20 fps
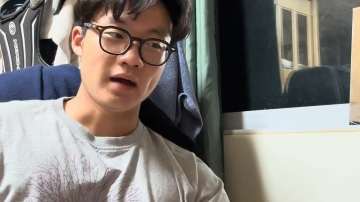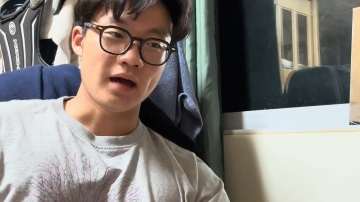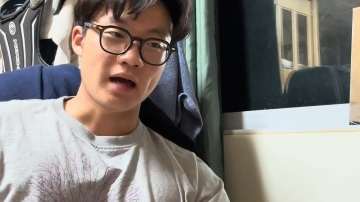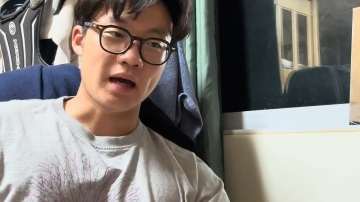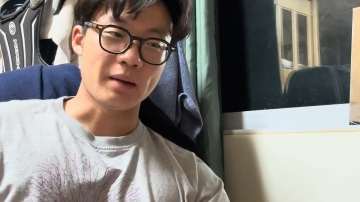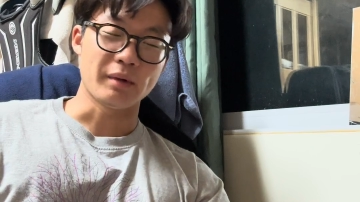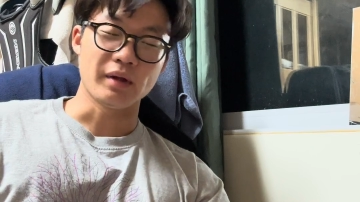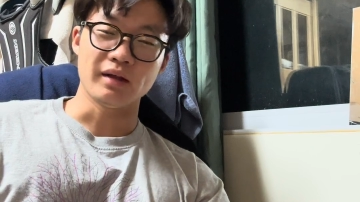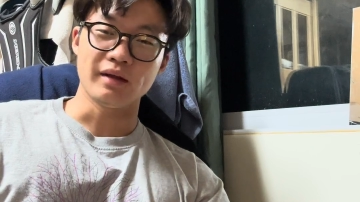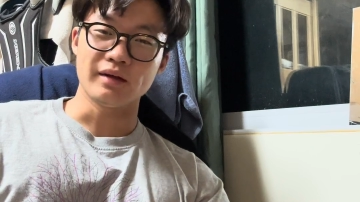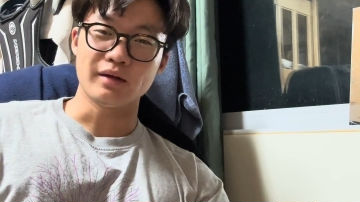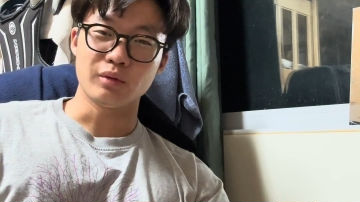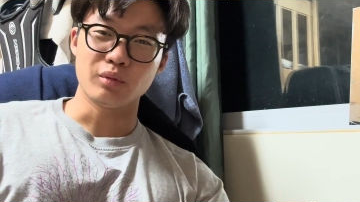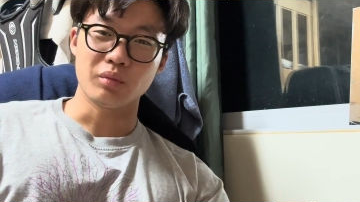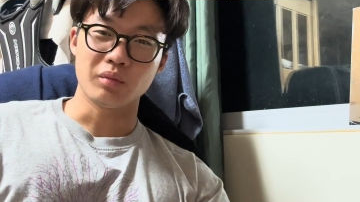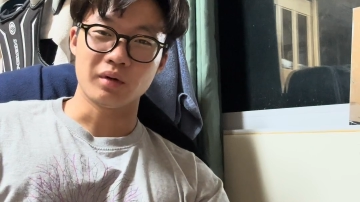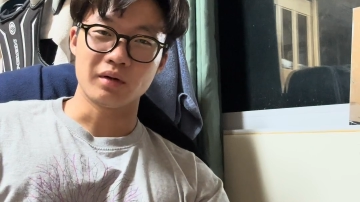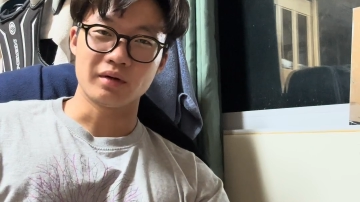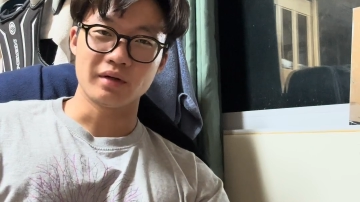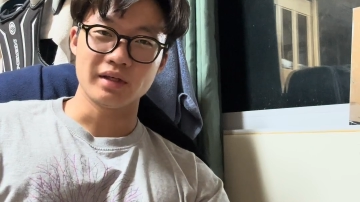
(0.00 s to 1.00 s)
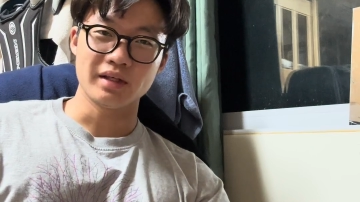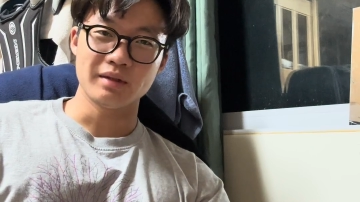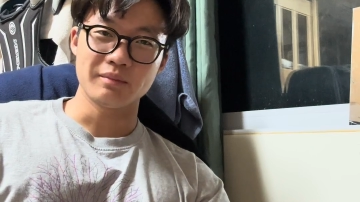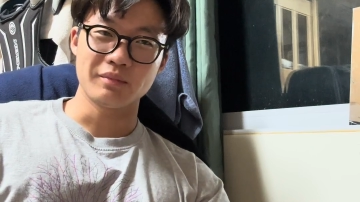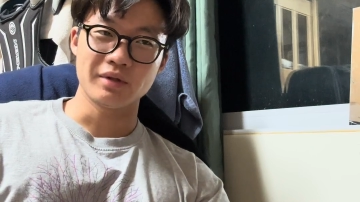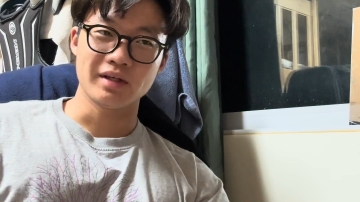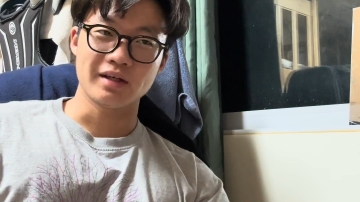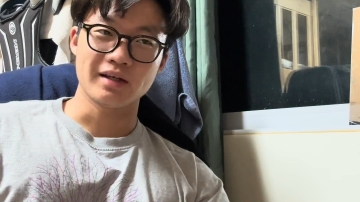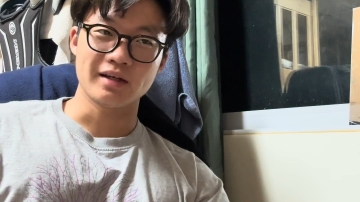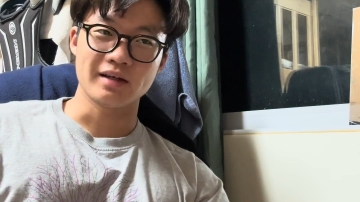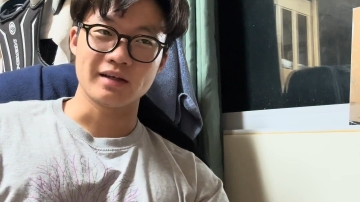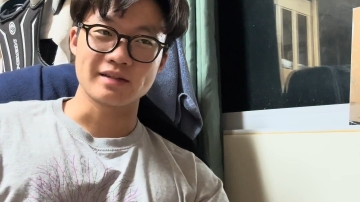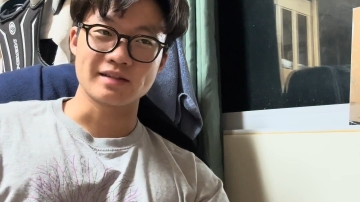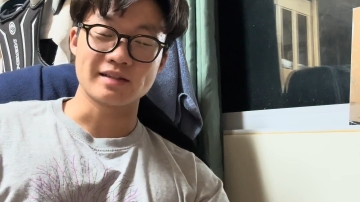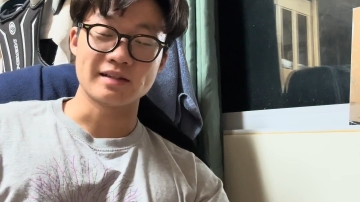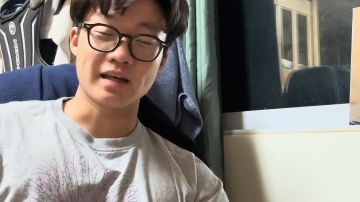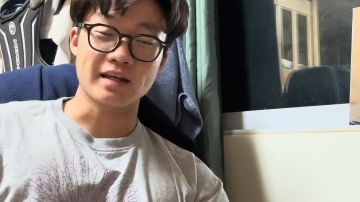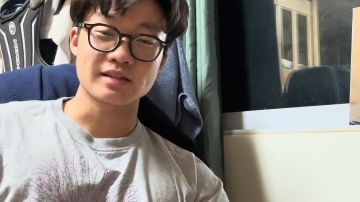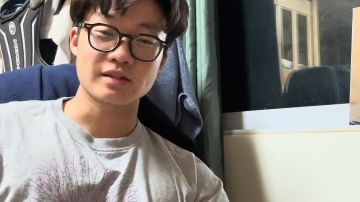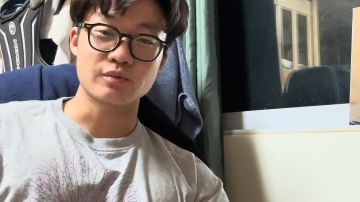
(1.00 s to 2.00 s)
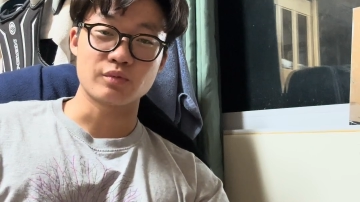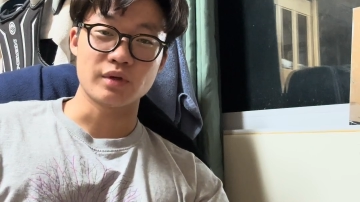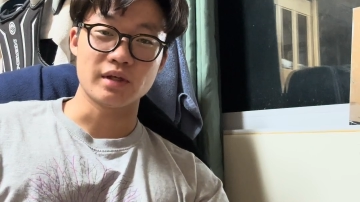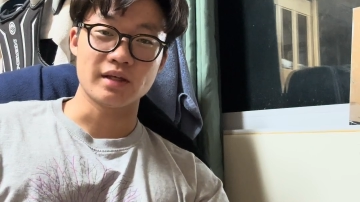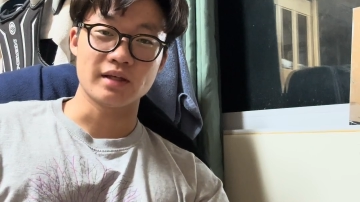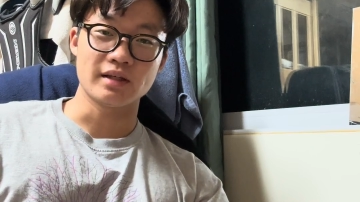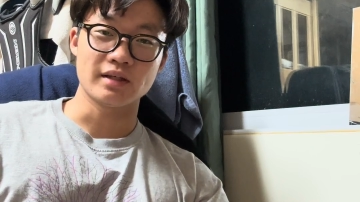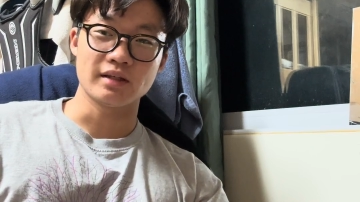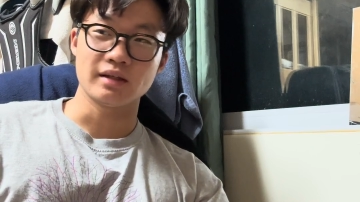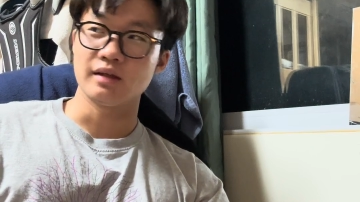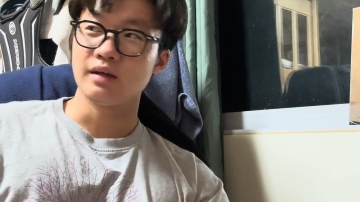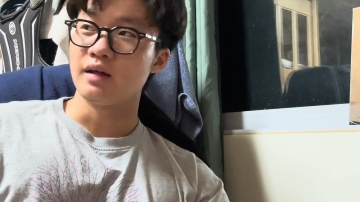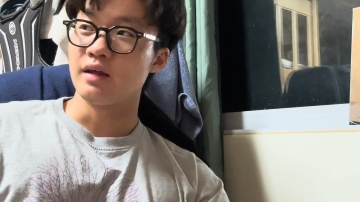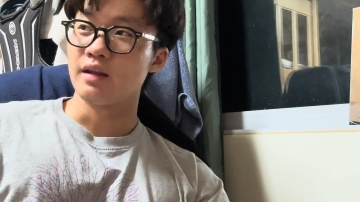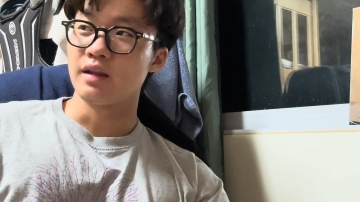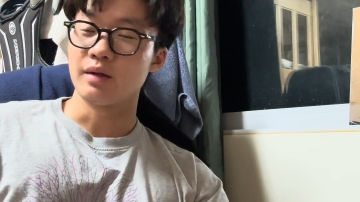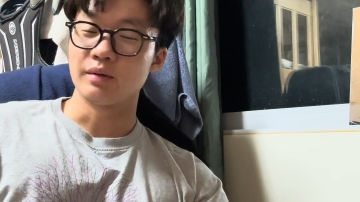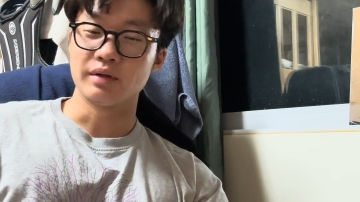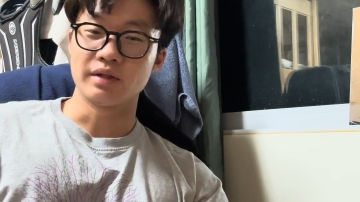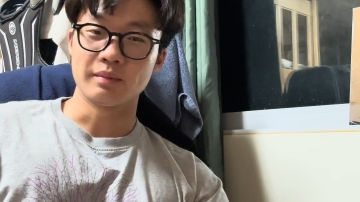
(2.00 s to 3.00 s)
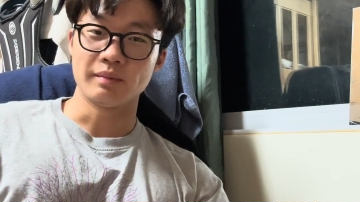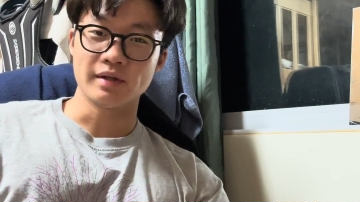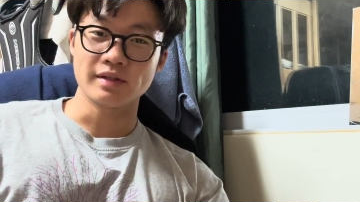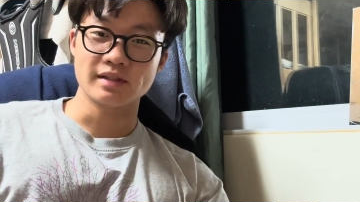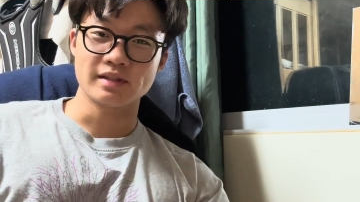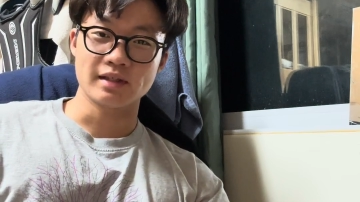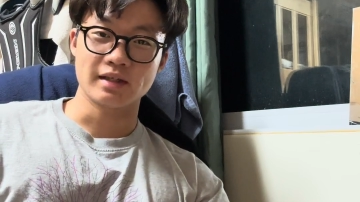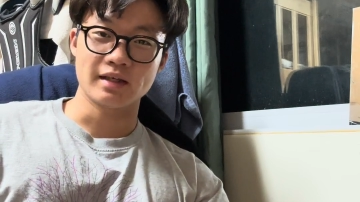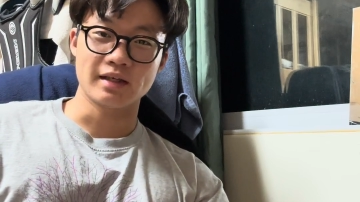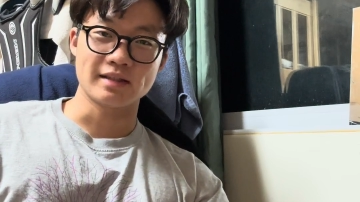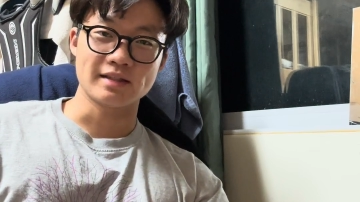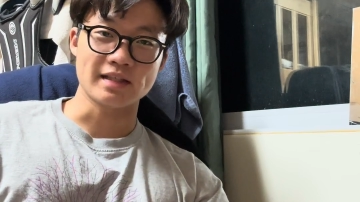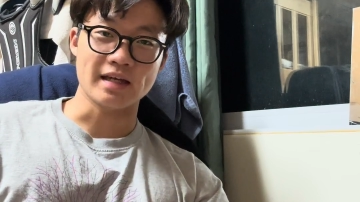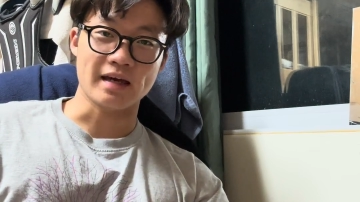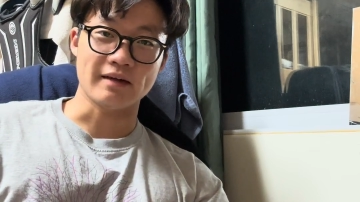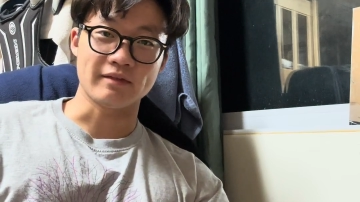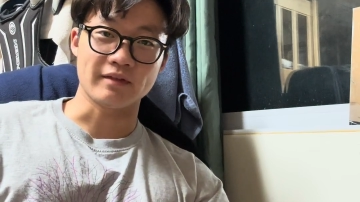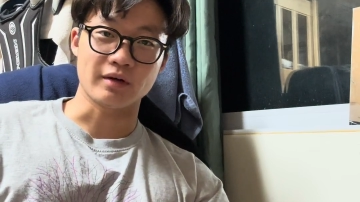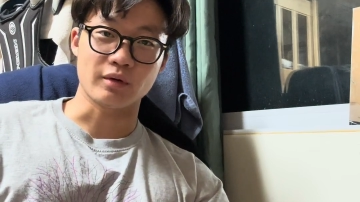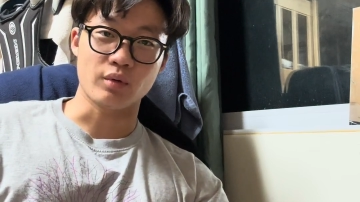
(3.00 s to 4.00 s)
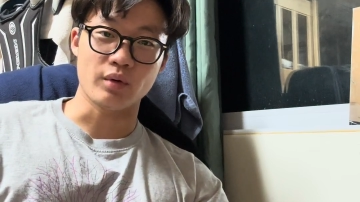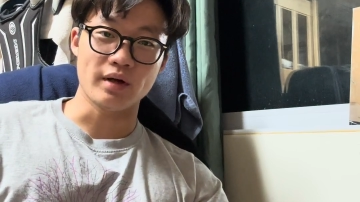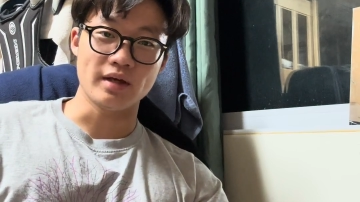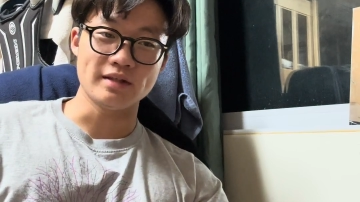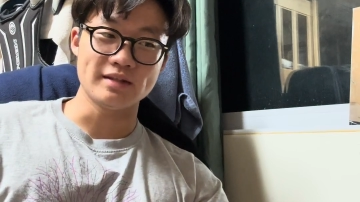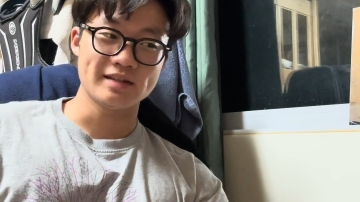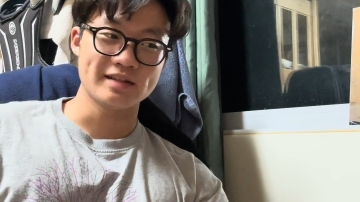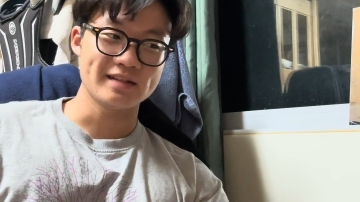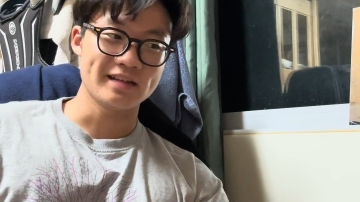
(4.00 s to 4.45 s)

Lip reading: I'm a little worried because next week the domestic kids have a quiz,